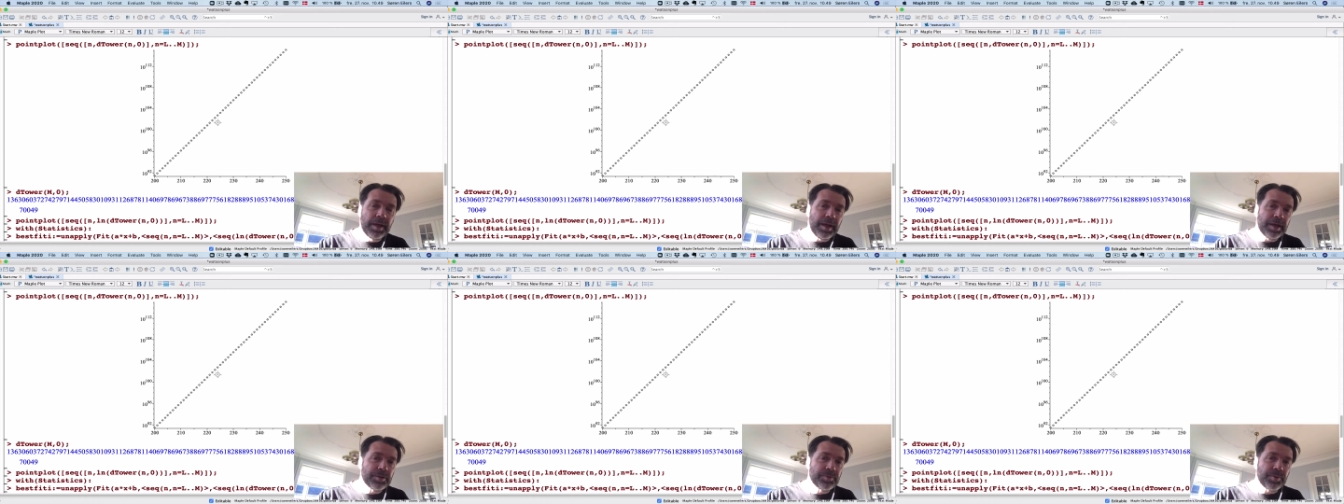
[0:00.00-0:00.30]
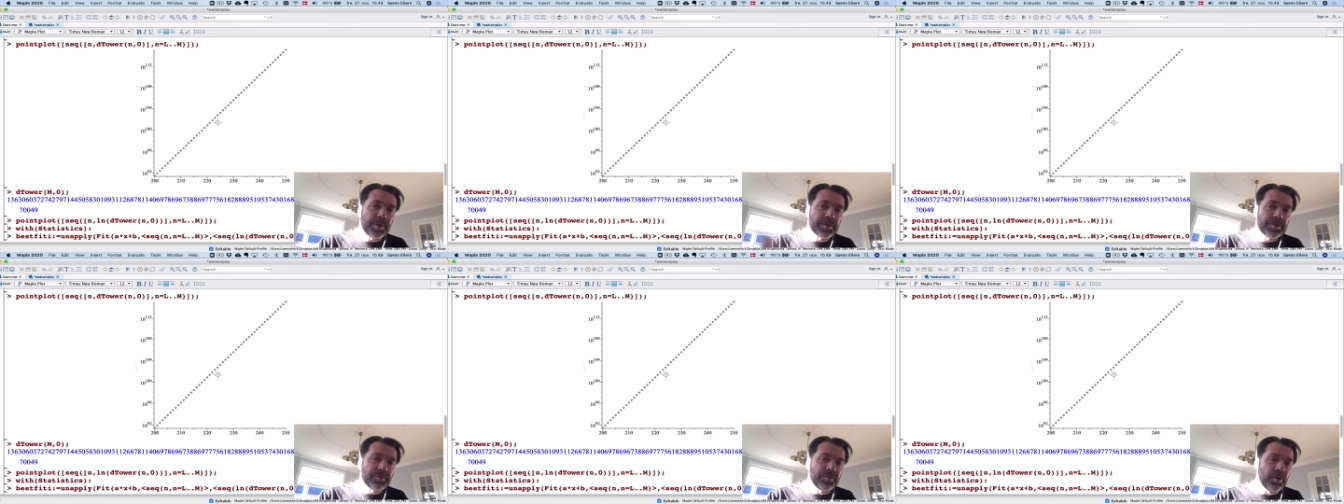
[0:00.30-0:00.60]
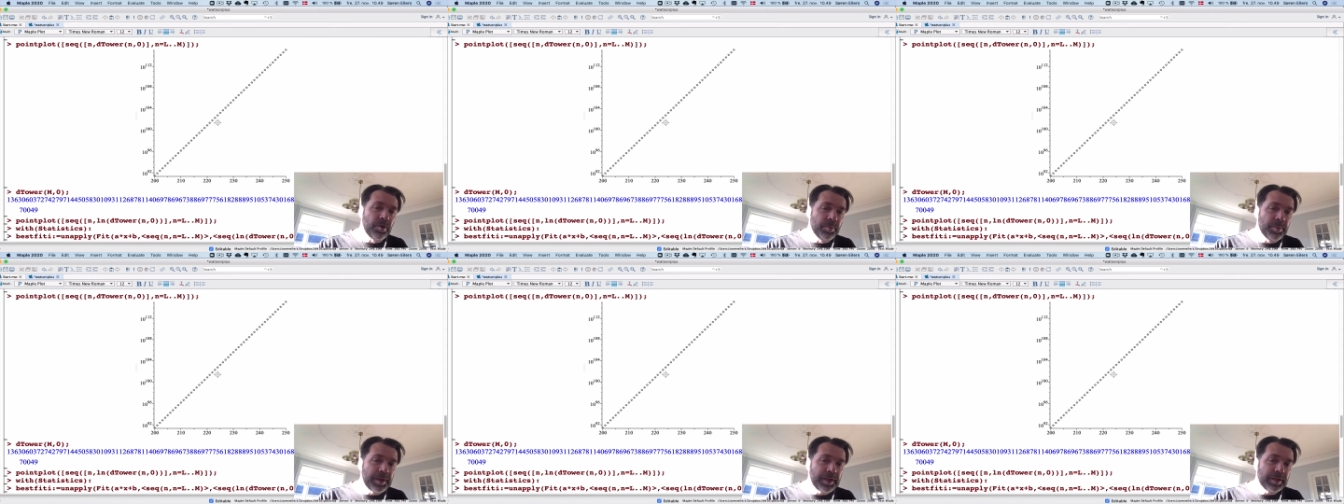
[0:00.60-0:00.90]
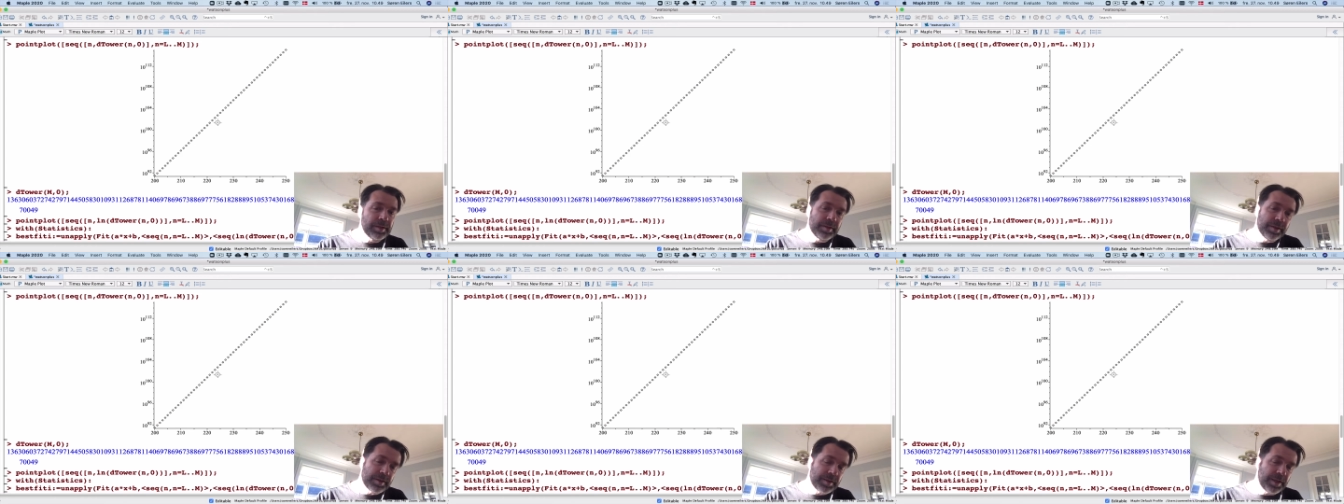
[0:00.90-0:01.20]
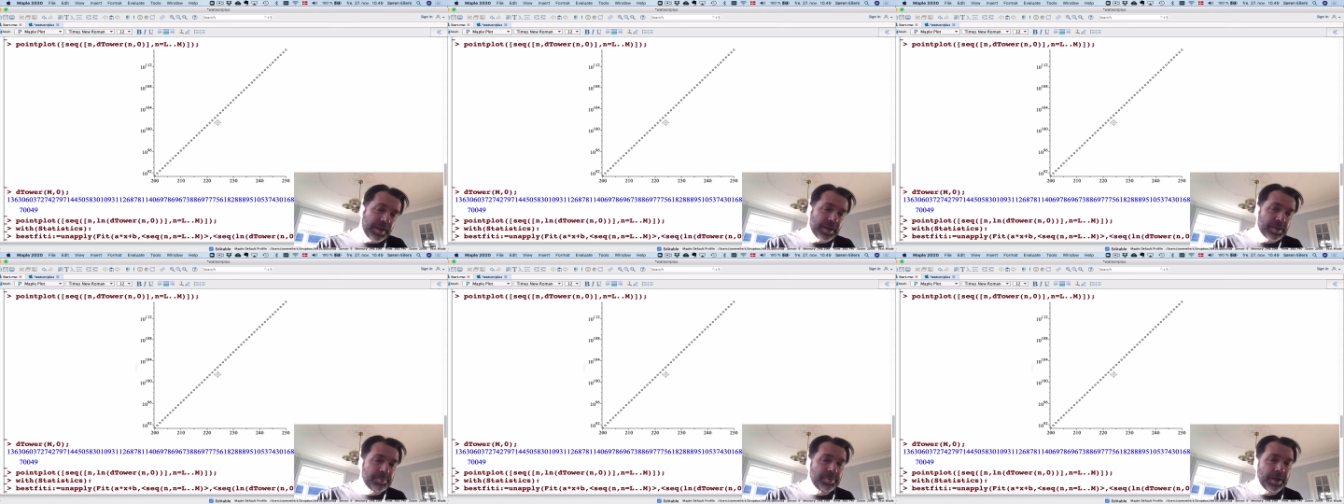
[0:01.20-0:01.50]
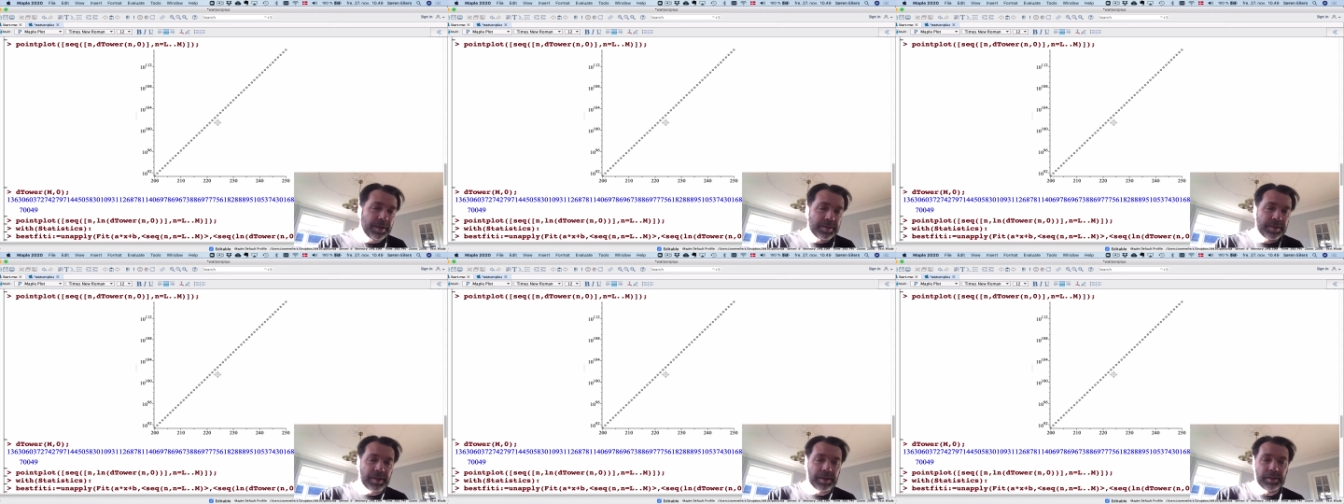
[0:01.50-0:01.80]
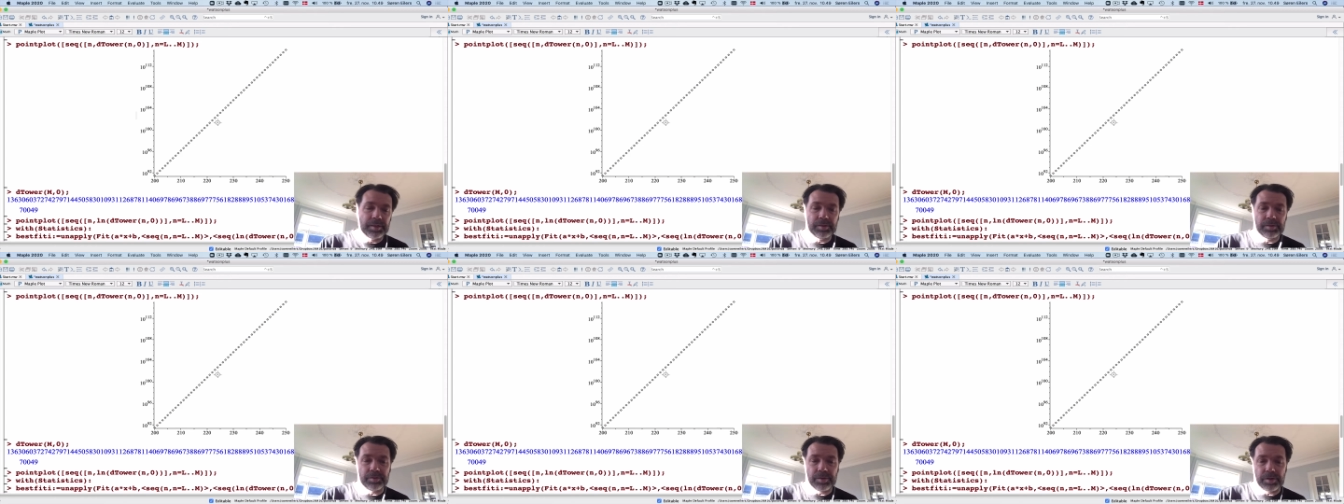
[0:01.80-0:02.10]
and transforming in this case by
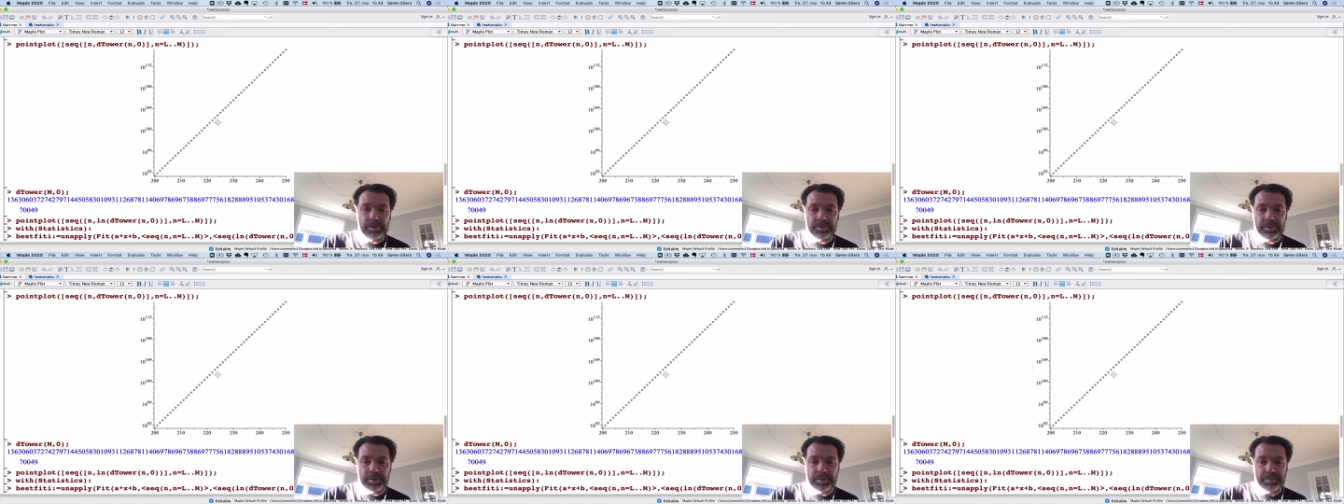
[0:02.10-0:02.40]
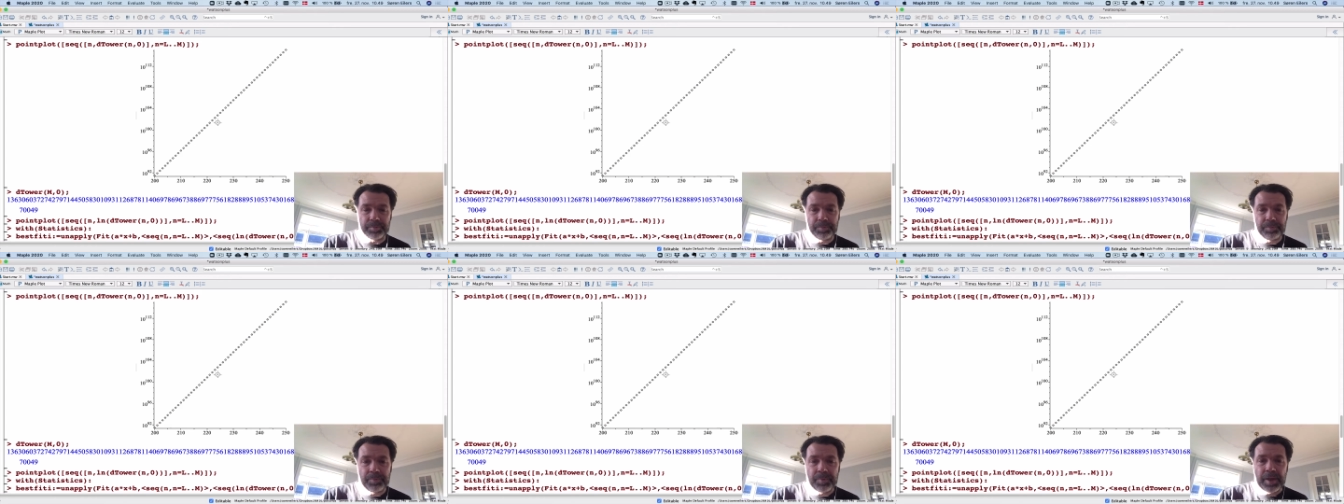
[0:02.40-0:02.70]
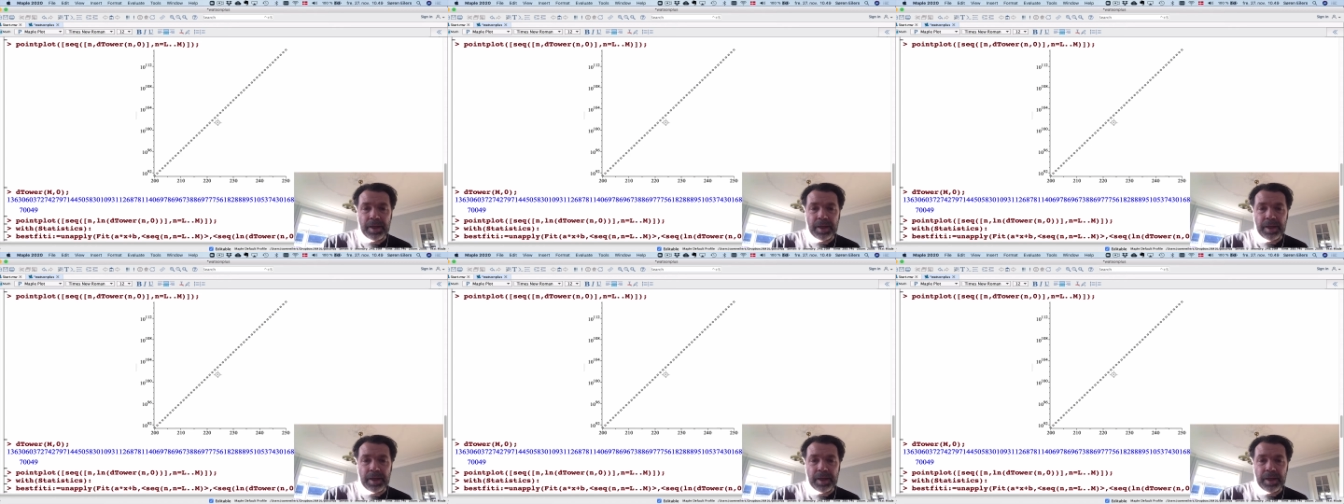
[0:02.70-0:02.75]
taking a logarithm.